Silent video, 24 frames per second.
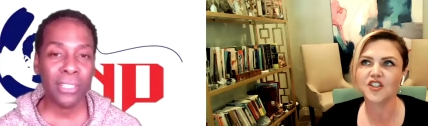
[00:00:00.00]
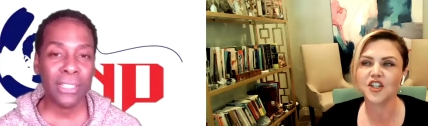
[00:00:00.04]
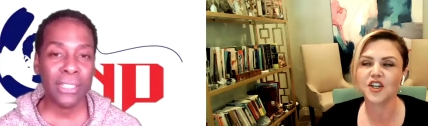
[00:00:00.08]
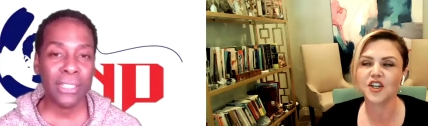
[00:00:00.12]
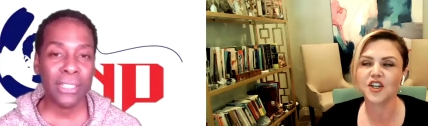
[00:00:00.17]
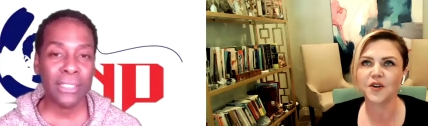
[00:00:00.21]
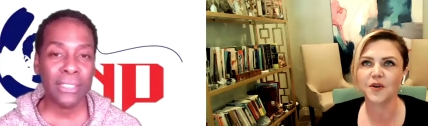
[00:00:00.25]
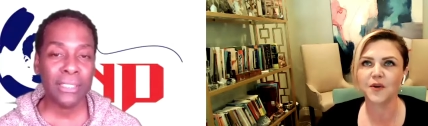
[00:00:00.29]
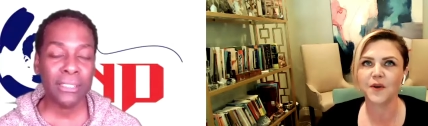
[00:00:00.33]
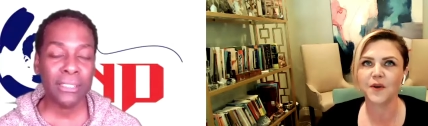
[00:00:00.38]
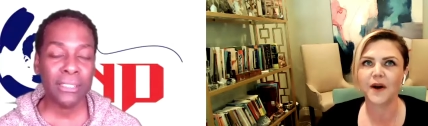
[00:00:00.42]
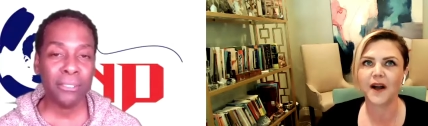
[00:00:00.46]

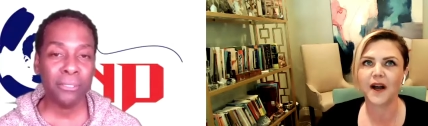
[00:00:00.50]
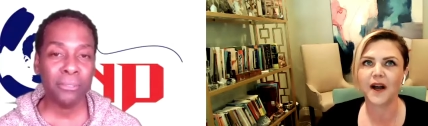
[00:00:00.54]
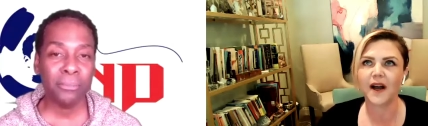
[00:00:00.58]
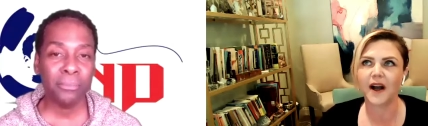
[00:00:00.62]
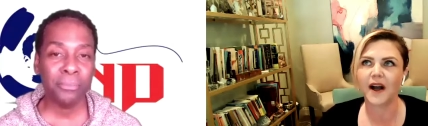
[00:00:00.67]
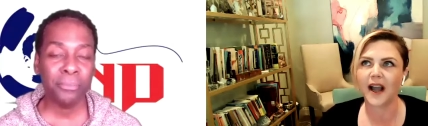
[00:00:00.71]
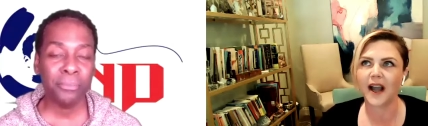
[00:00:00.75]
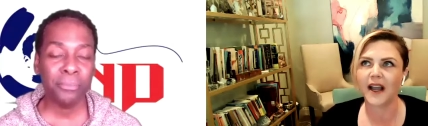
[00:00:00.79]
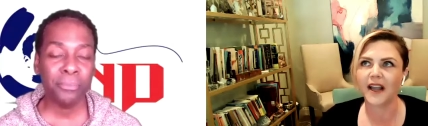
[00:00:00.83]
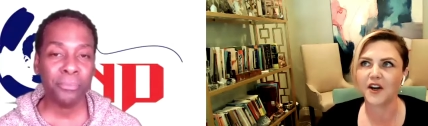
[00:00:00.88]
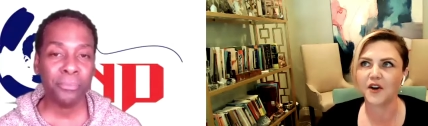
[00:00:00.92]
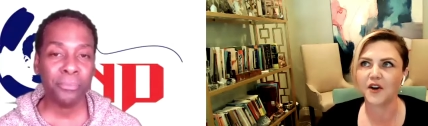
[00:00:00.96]
Speaker 1: So
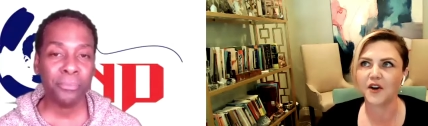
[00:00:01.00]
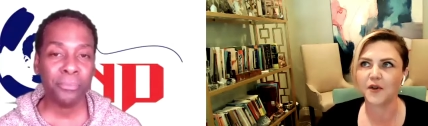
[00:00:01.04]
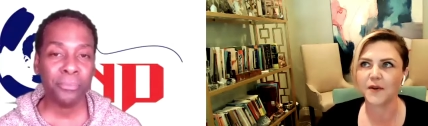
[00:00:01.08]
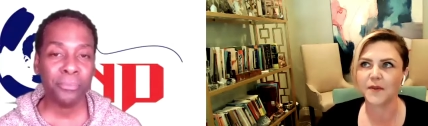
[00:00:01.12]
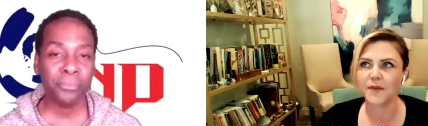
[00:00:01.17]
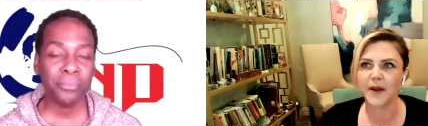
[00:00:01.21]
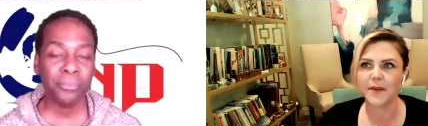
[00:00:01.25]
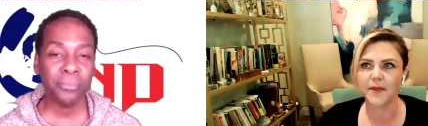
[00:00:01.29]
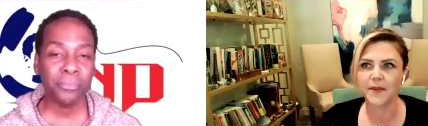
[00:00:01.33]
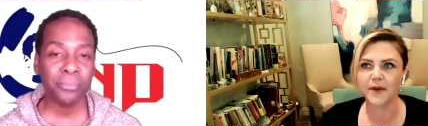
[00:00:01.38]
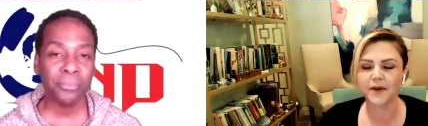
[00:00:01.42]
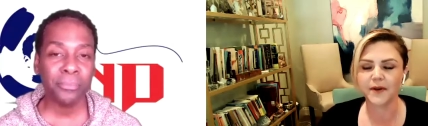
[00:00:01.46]
I can
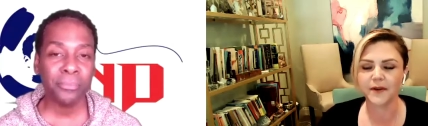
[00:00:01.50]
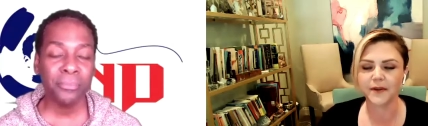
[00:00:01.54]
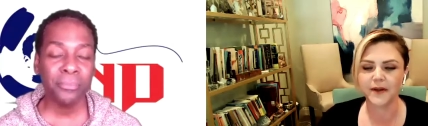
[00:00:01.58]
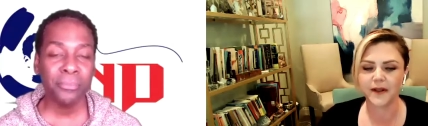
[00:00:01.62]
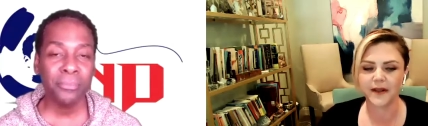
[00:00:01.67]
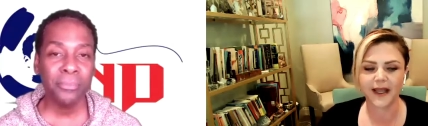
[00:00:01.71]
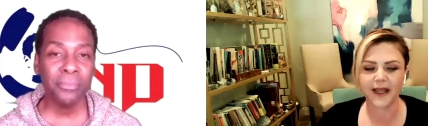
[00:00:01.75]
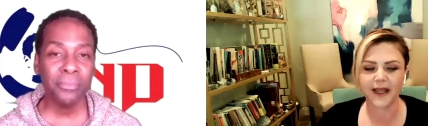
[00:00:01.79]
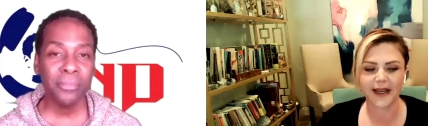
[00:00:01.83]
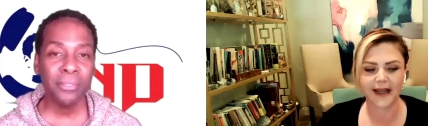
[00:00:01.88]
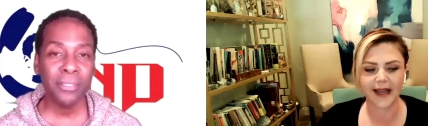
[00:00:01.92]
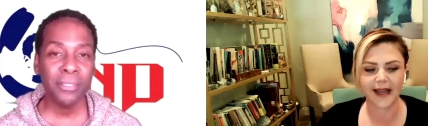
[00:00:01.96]
remember
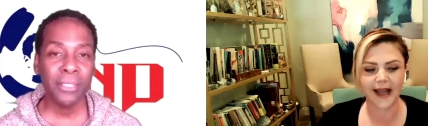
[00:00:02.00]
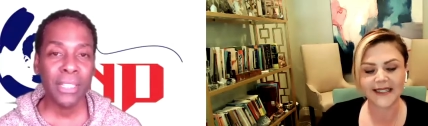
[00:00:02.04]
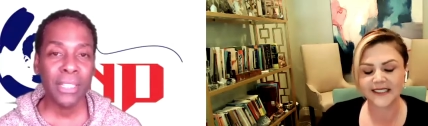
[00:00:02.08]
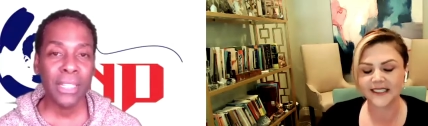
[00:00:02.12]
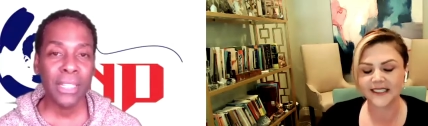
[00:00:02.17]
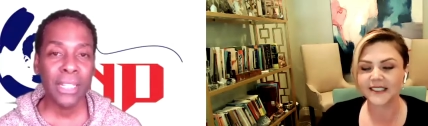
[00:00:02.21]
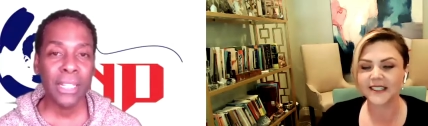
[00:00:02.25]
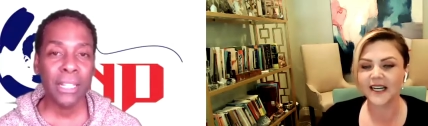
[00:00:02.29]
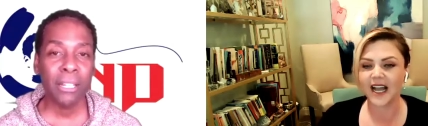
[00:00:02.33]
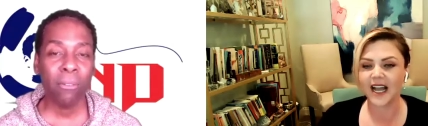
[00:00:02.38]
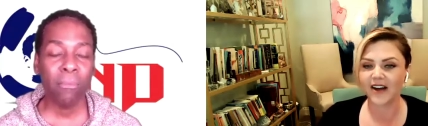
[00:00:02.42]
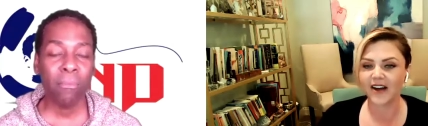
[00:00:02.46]
like I
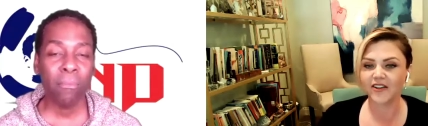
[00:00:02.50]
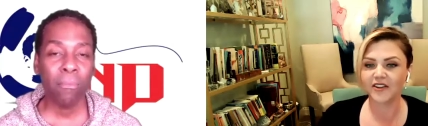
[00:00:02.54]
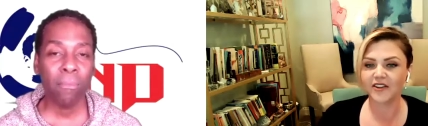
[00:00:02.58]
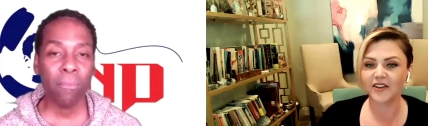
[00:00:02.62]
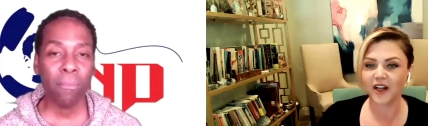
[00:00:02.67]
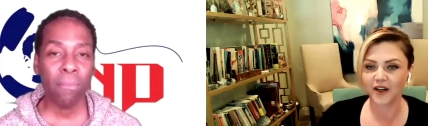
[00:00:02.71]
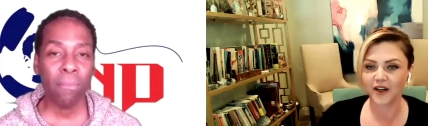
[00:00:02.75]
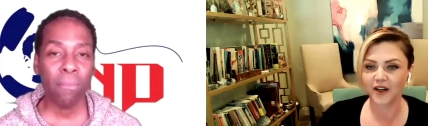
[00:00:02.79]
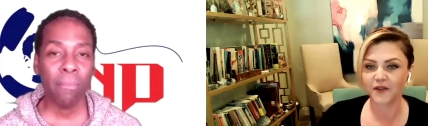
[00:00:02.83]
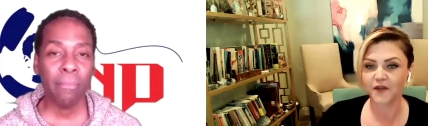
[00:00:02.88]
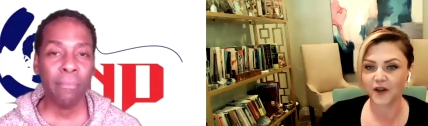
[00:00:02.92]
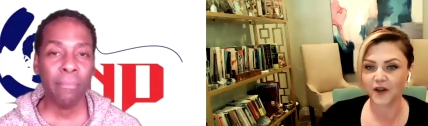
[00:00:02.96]
didn't have a
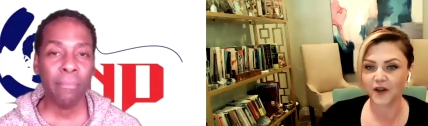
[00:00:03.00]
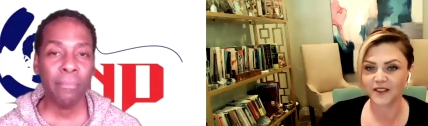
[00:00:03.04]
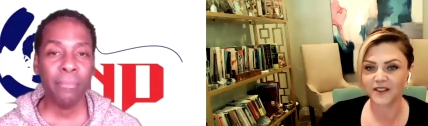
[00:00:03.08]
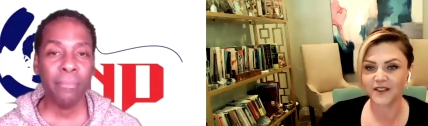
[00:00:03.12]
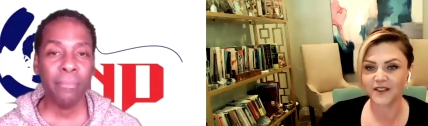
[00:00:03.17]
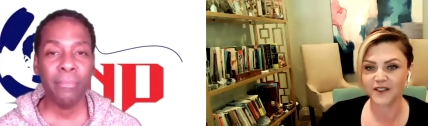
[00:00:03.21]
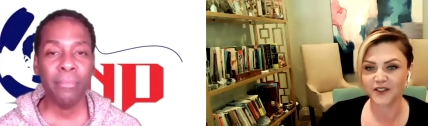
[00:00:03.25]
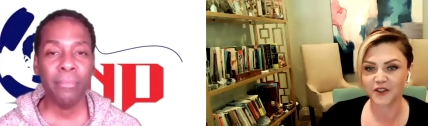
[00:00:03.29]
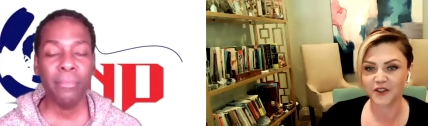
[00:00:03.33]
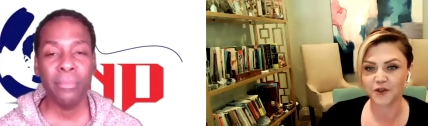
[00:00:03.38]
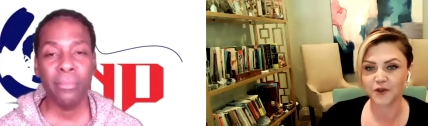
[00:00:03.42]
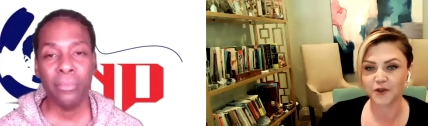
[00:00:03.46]
lot of
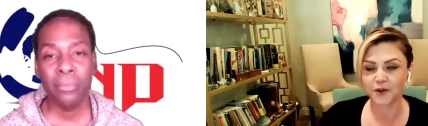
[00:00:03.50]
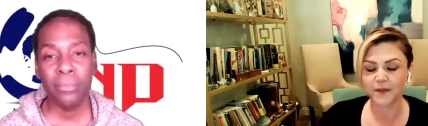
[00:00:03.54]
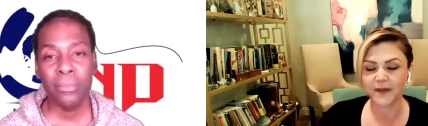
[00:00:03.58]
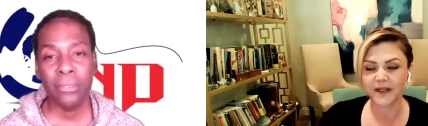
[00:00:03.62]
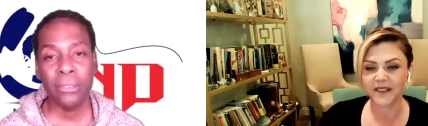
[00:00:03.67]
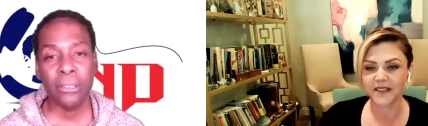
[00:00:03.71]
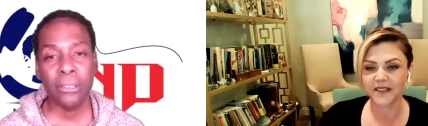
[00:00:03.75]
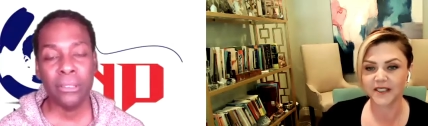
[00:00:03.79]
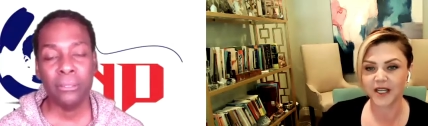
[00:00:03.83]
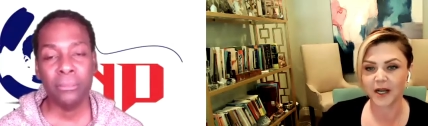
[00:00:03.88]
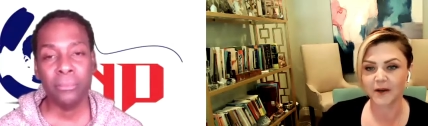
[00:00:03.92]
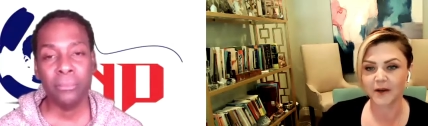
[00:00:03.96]
friends in school
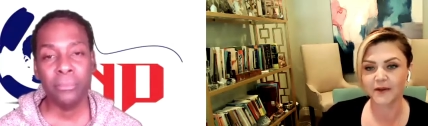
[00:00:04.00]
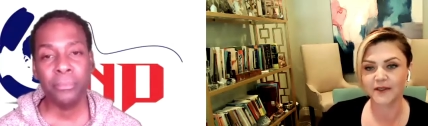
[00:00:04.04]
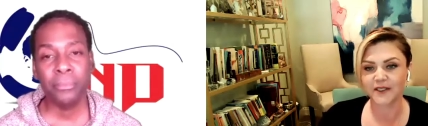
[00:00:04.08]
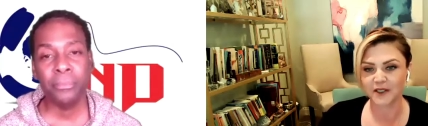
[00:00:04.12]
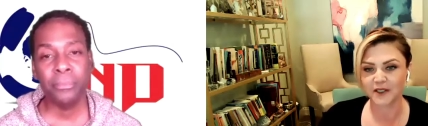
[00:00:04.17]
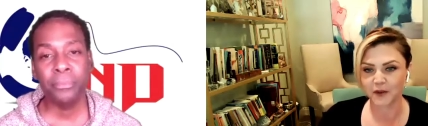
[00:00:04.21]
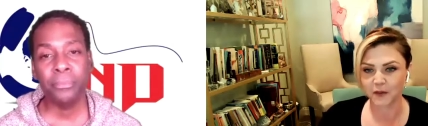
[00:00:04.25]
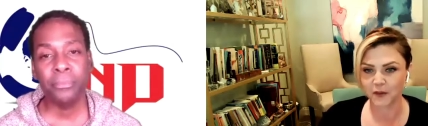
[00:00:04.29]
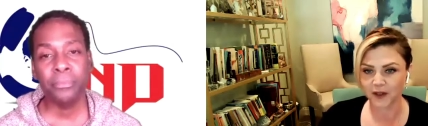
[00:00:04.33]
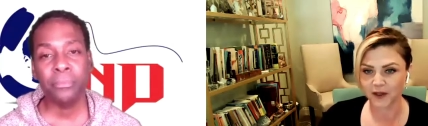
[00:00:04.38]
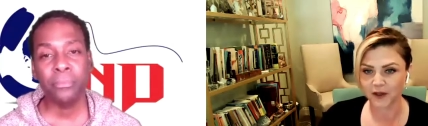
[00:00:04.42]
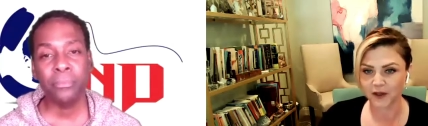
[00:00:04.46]
because I was
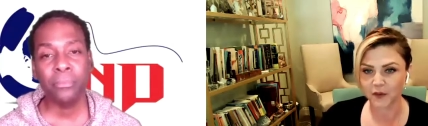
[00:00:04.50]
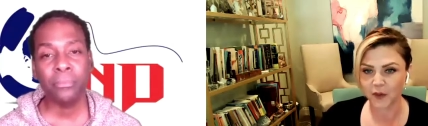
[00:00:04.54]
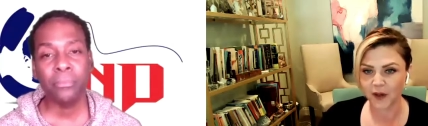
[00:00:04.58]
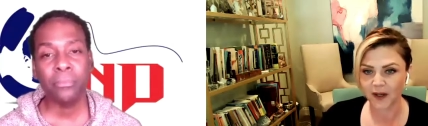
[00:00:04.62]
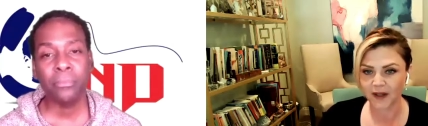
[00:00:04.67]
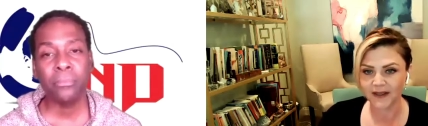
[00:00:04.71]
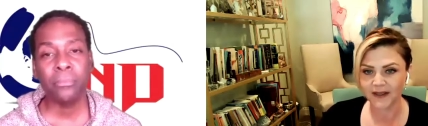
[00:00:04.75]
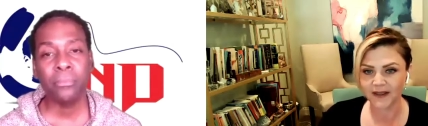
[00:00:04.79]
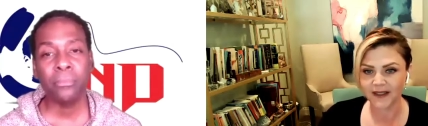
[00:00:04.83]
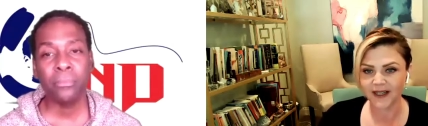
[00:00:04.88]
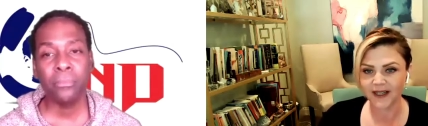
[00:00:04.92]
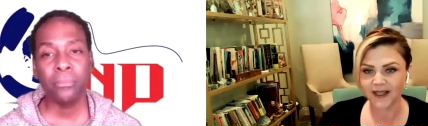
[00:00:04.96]
the weird
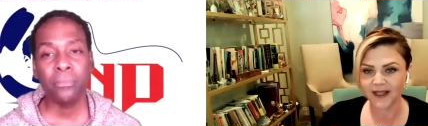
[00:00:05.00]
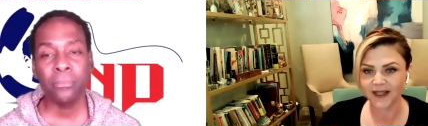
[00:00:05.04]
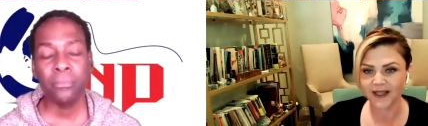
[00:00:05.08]
one.